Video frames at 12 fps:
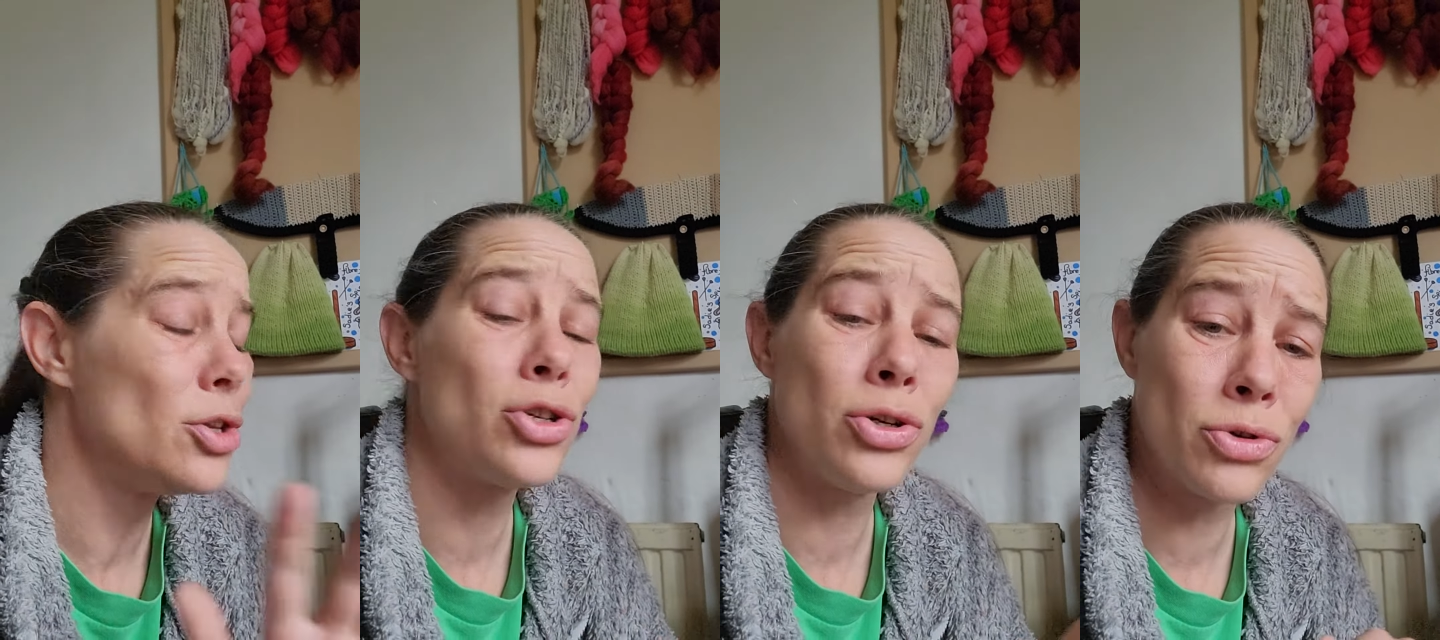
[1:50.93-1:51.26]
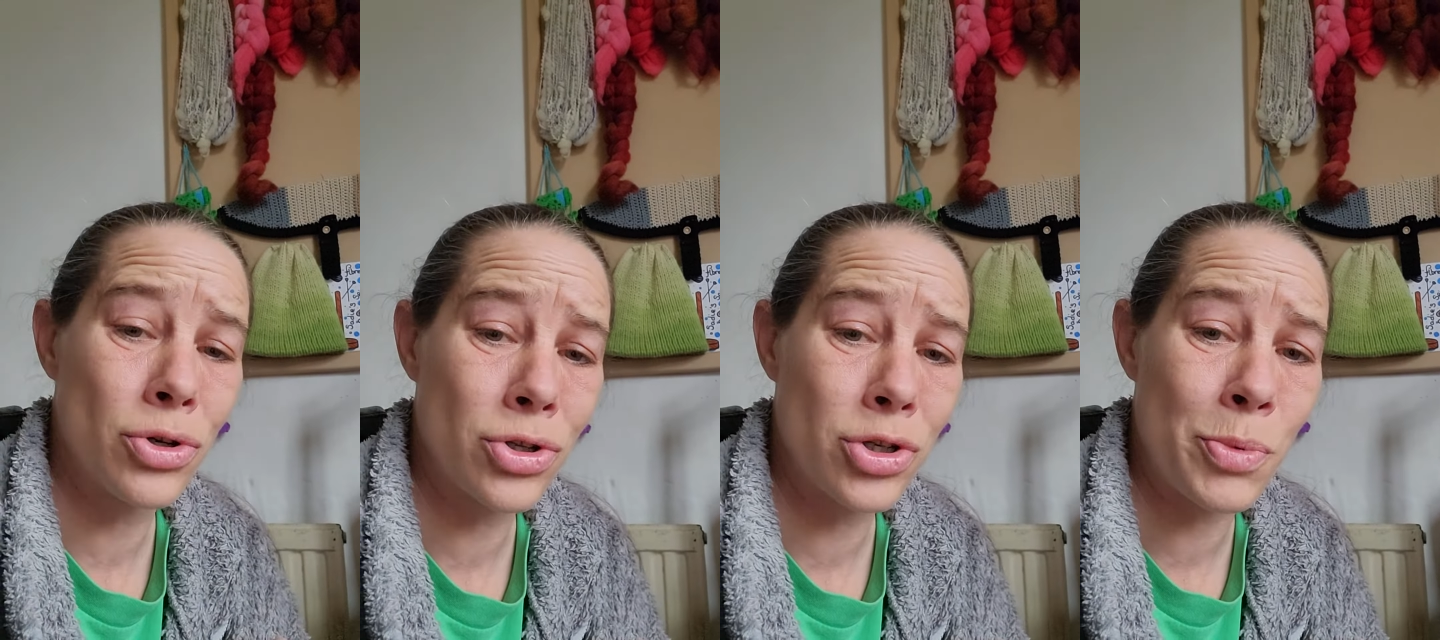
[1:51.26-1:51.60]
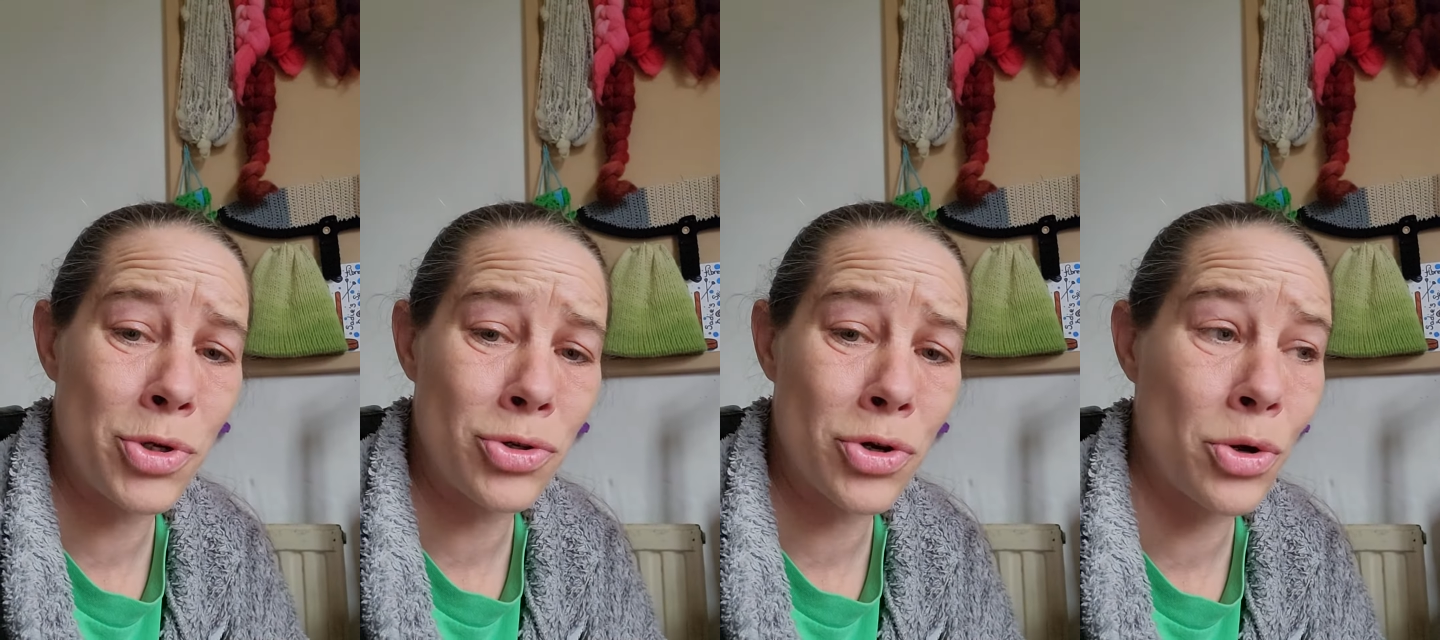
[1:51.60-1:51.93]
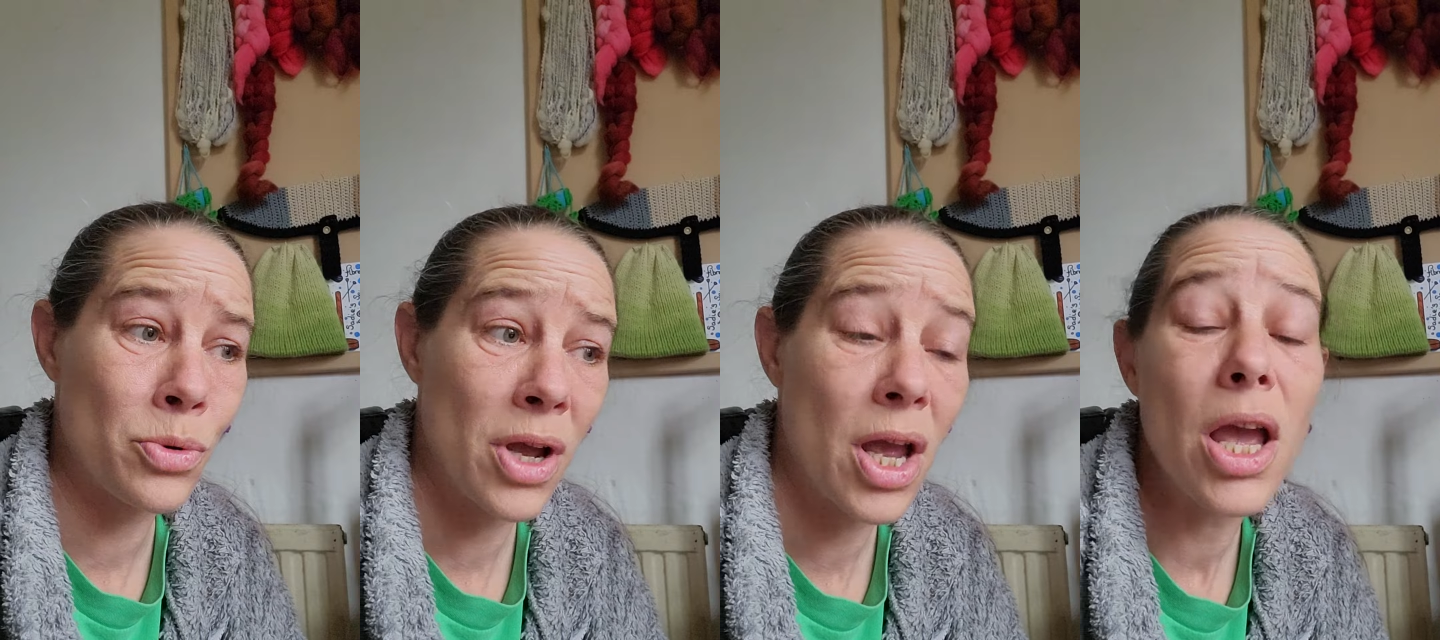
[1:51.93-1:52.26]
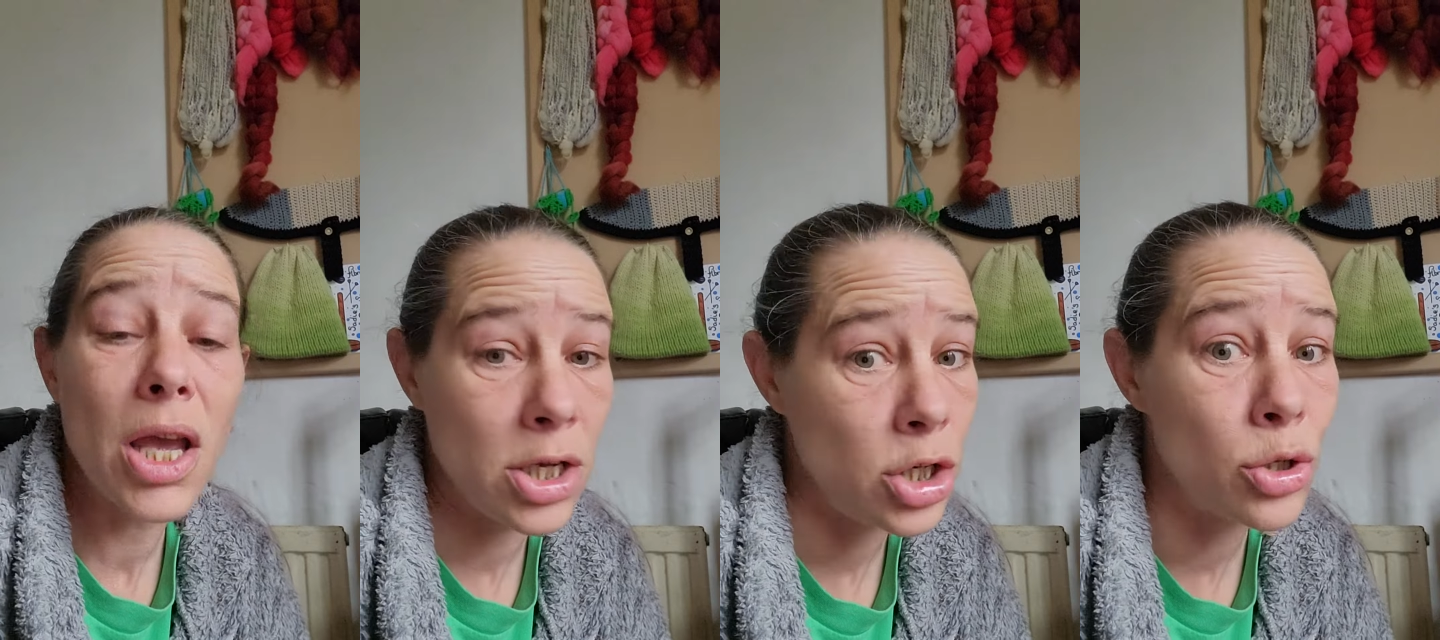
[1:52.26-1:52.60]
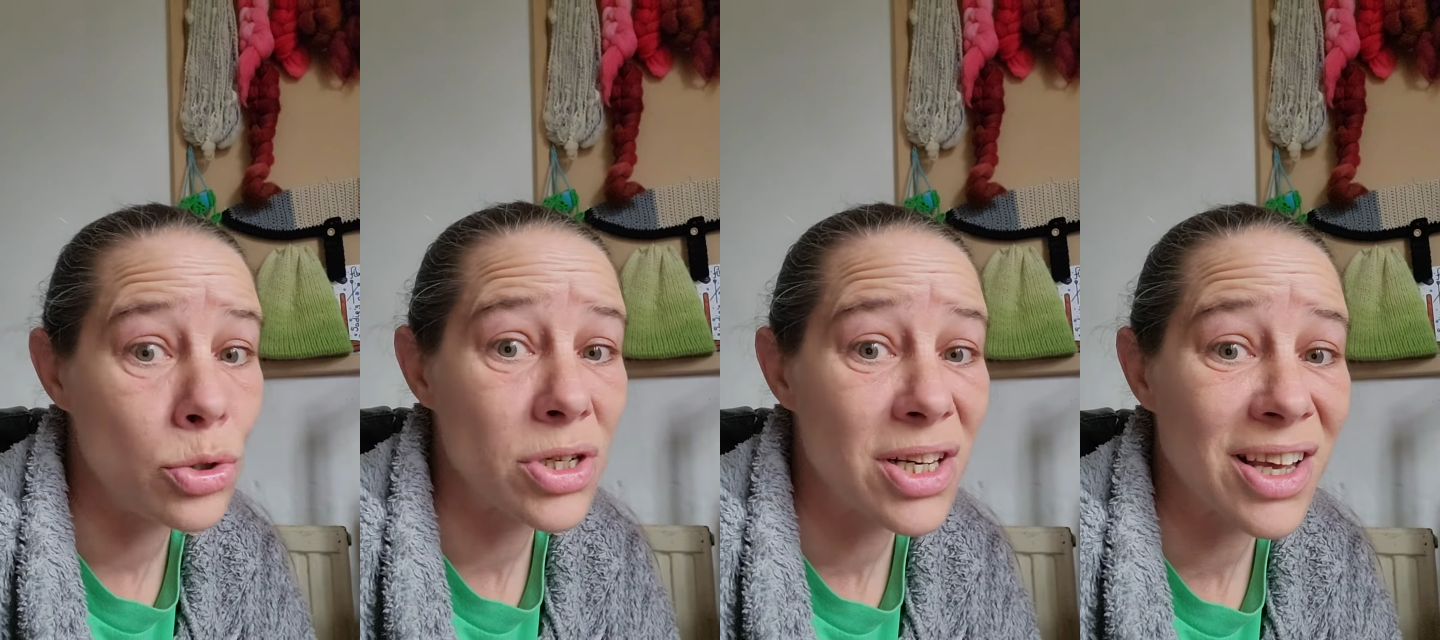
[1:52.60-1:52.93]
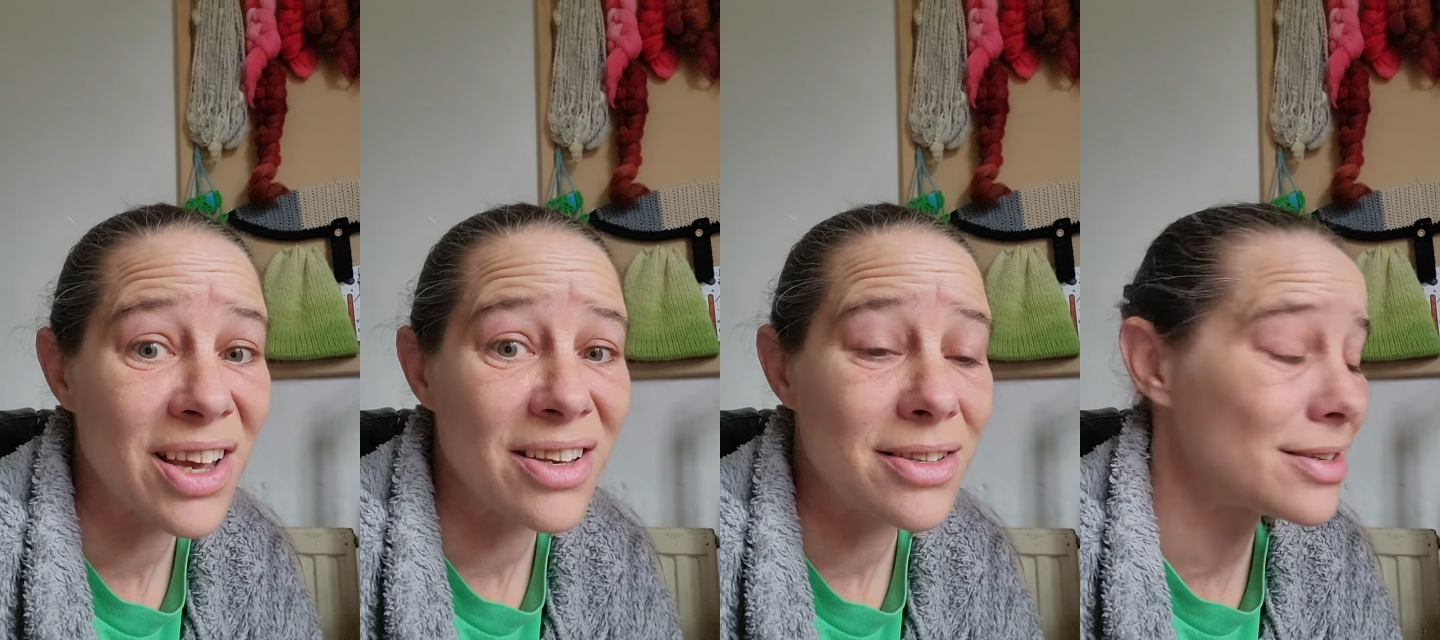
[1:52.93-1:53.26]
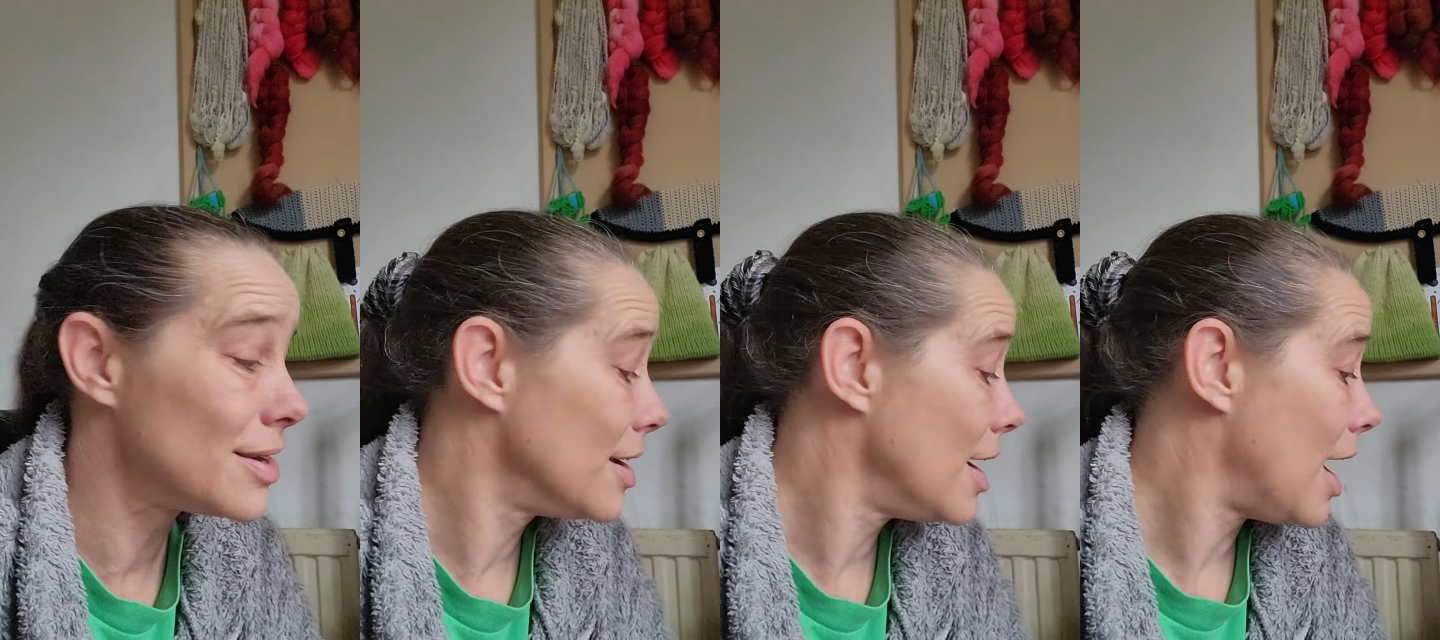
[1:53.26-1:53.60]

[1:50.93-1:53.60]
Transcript: too good to be true, it usually is.